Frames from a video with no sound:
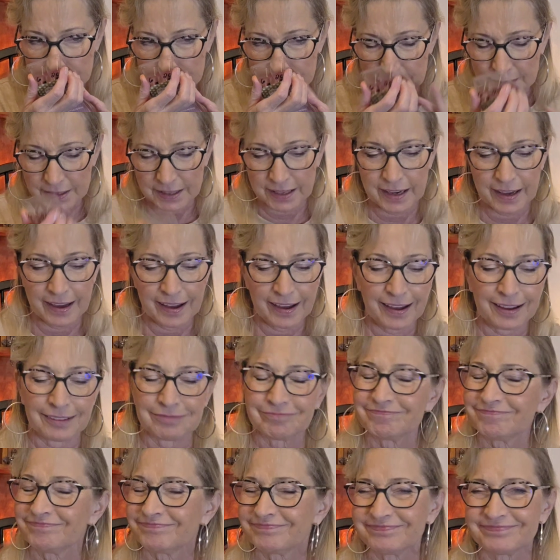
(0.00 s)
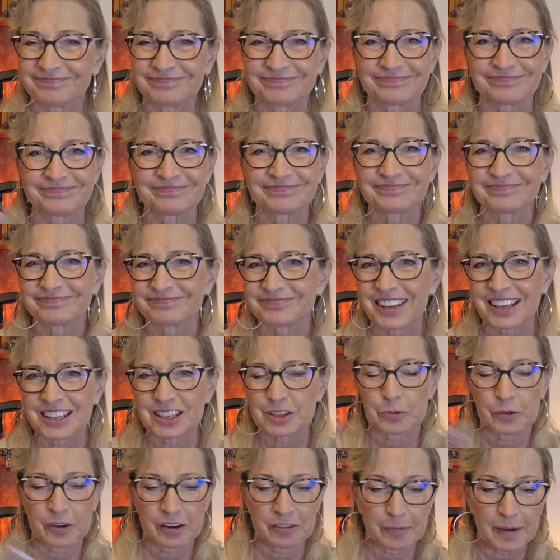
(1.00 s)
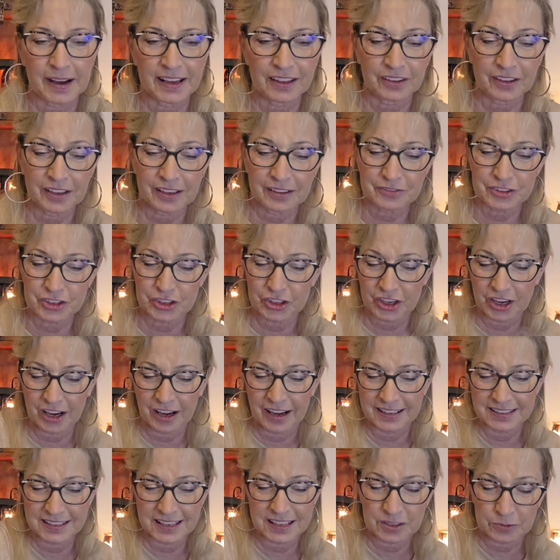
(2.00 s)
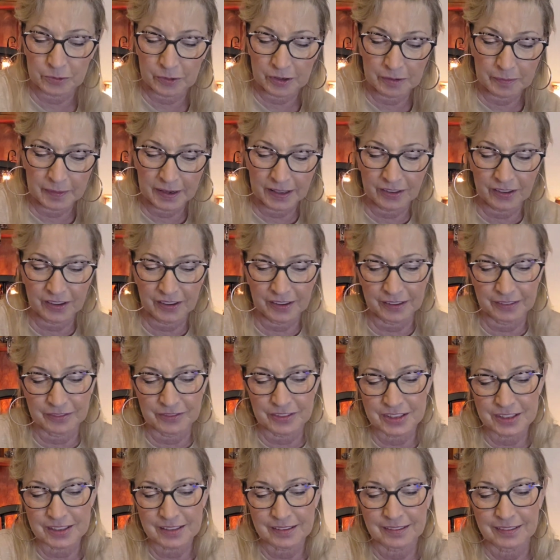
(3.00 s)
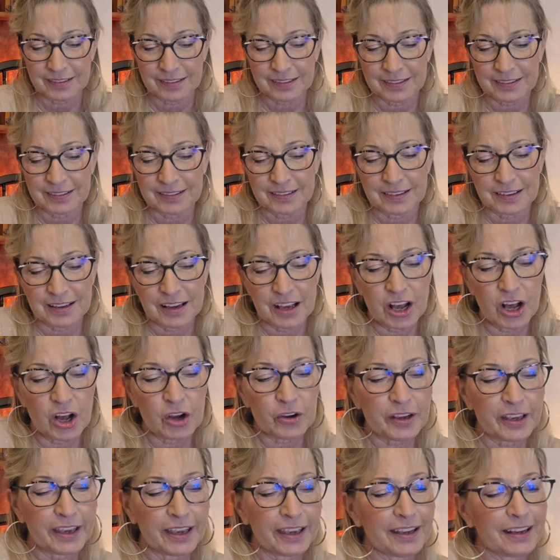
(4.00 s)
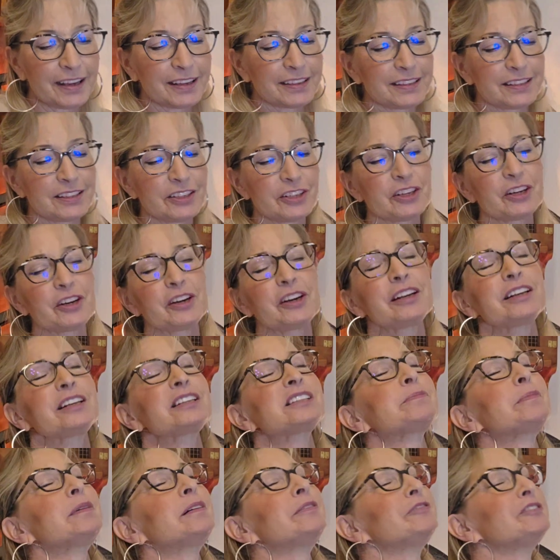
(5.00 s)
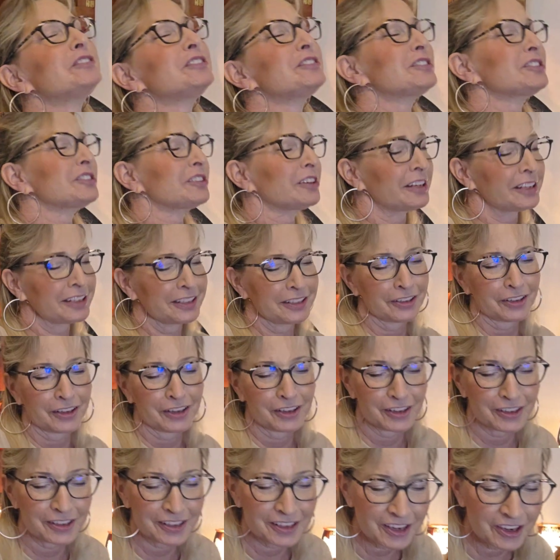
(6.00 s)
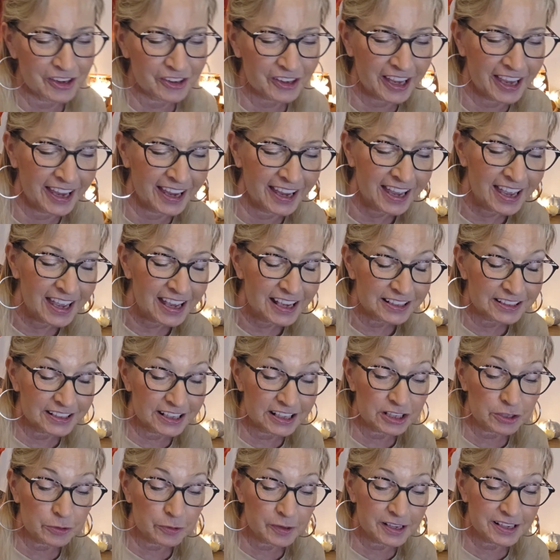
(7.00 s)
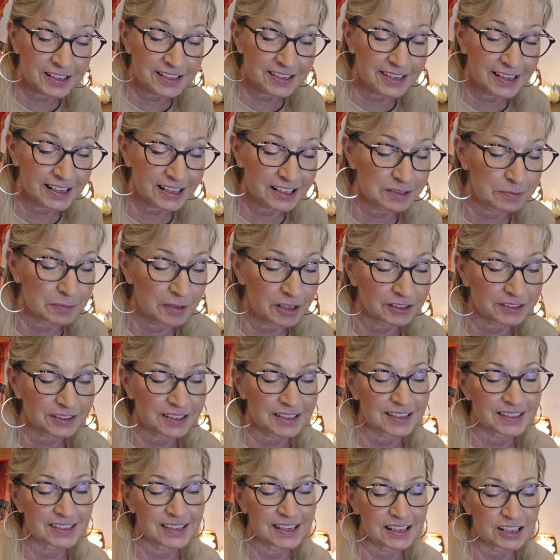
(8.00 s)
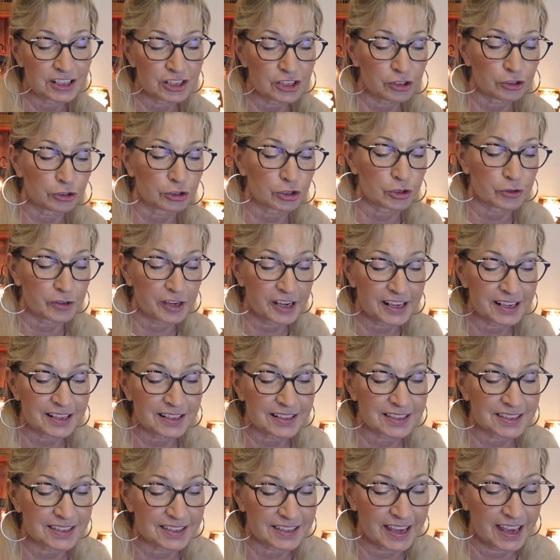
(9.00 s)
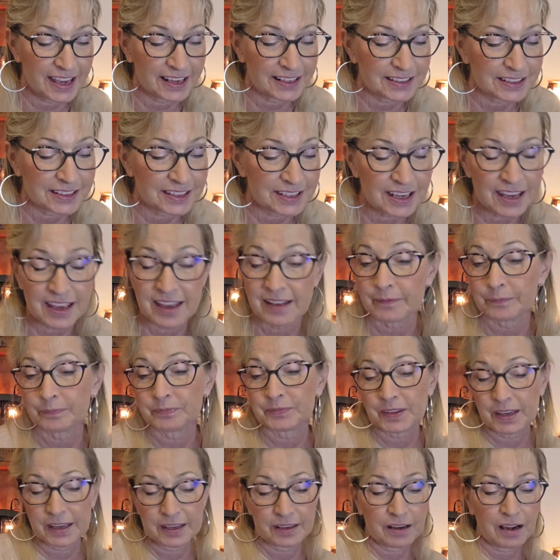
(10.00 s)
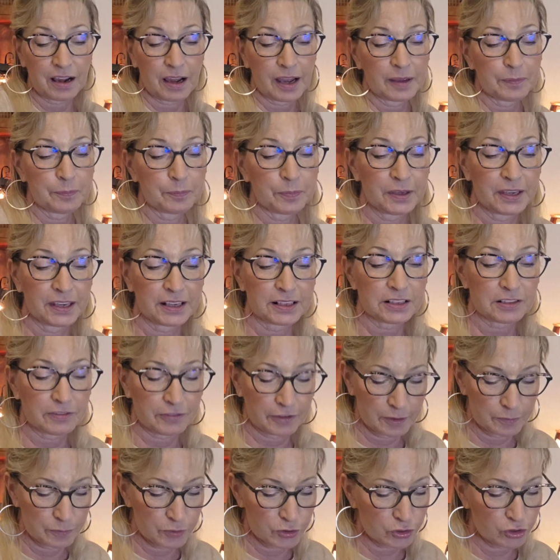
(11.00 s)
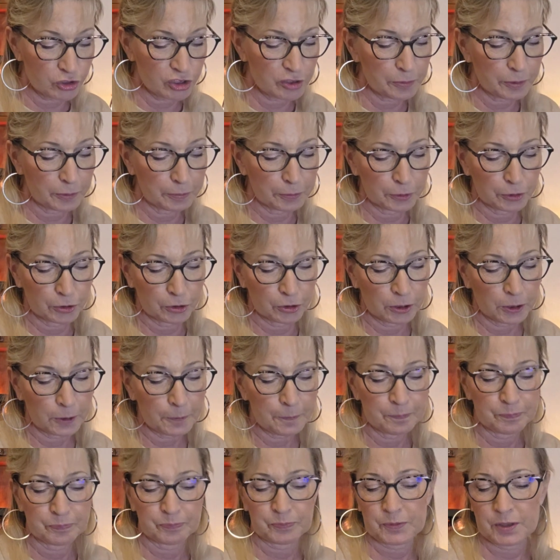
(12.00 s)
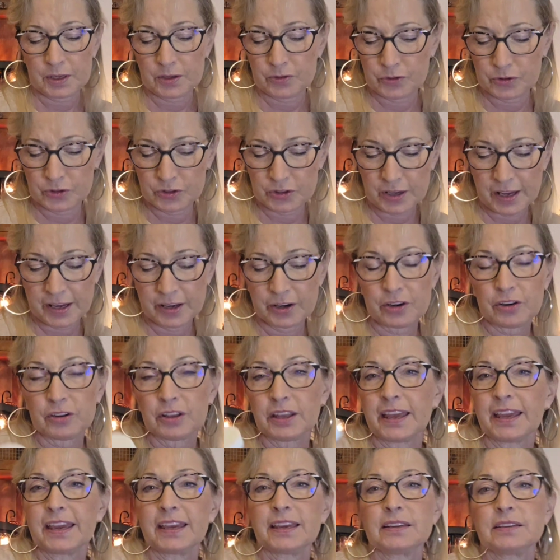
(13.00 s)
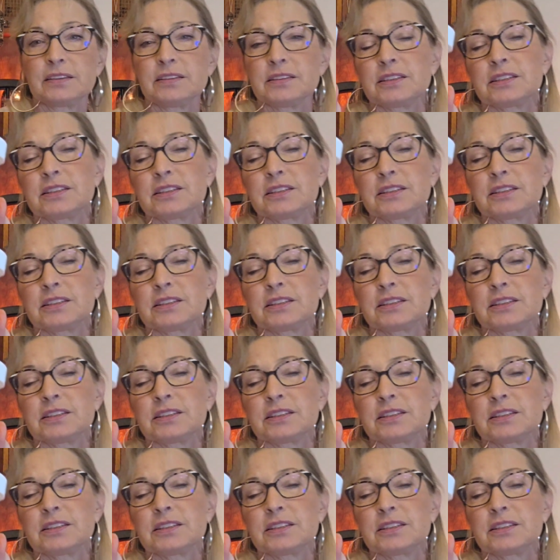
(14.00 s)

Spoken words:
Yeah. It's one of my loves, you guys. It's one of my loves. Okay, I need to hurry because my foot's starting to hurt. Okay, day 26, Melt a seasonal drink scent. And I picked from Scoopable Cider Lane